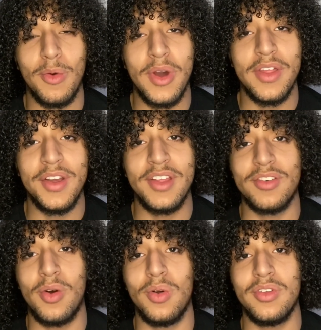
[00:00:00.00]
the weather gets
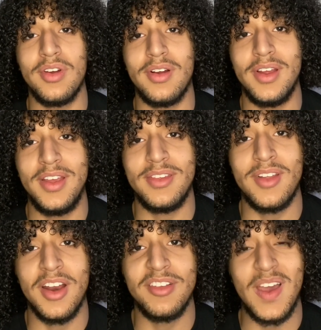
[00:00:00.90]
colder, it's
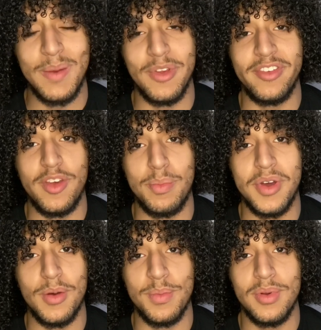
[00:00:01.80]
not a time to slip
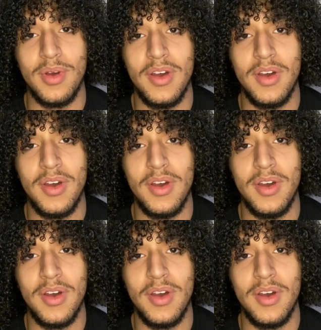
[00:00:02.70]
up.